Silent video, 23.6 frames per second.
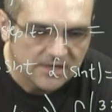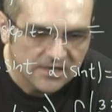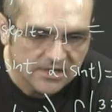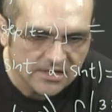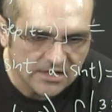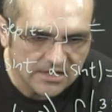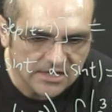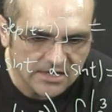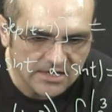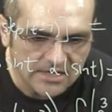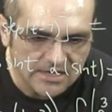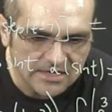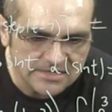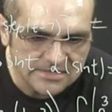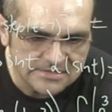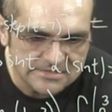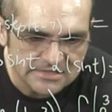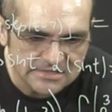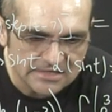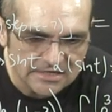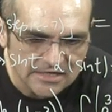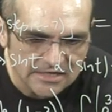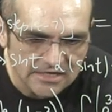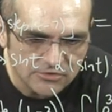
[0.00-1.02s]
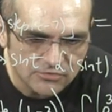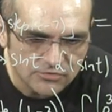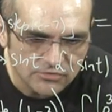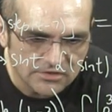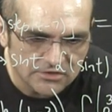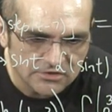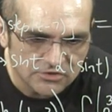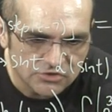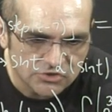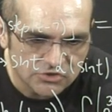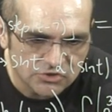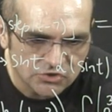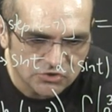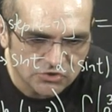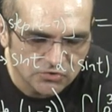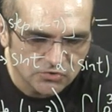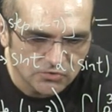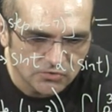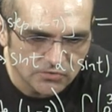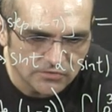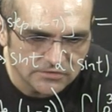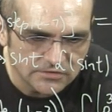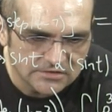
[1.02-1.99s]
is e to the
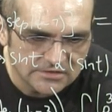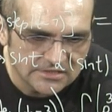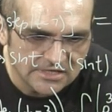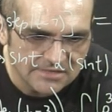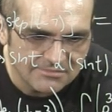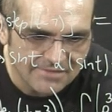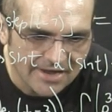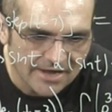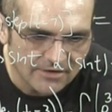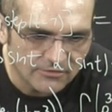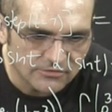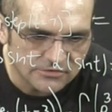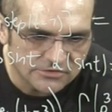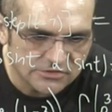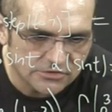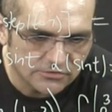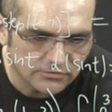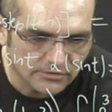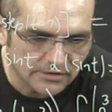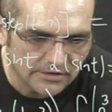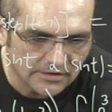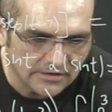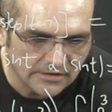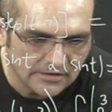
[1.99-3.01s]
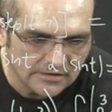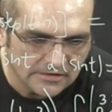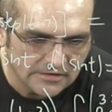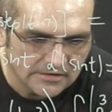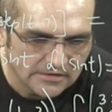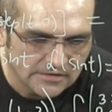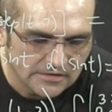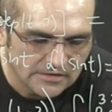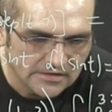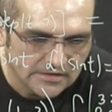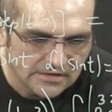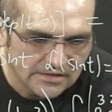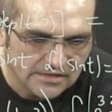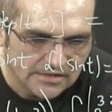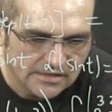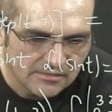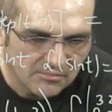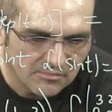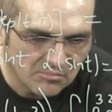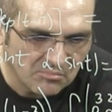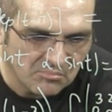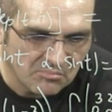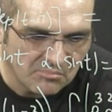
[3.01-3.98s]
2 t minus 3.
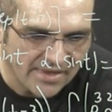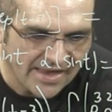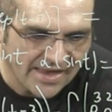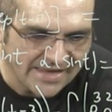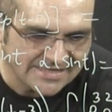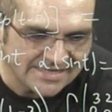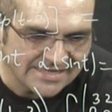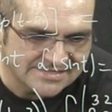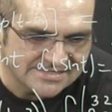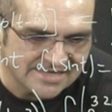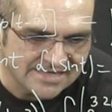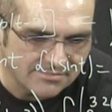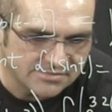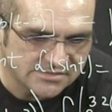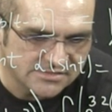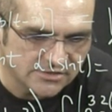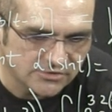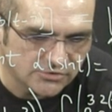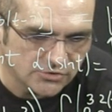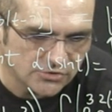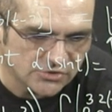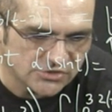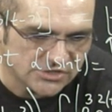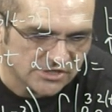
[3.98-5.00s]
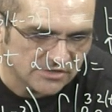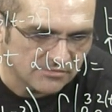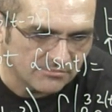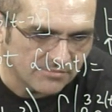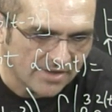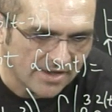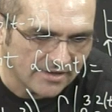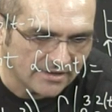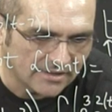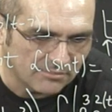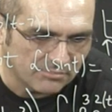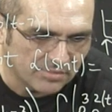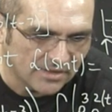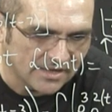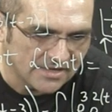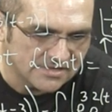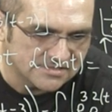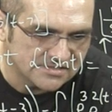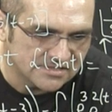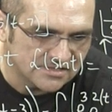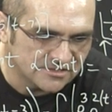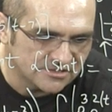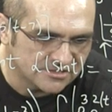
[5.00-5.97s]
Make that substitution by
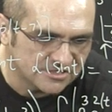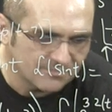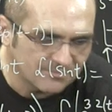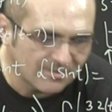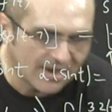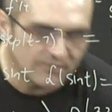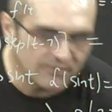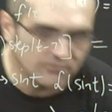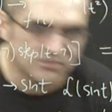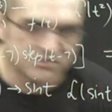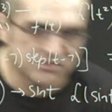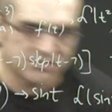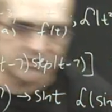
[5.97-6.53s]
replacing t minus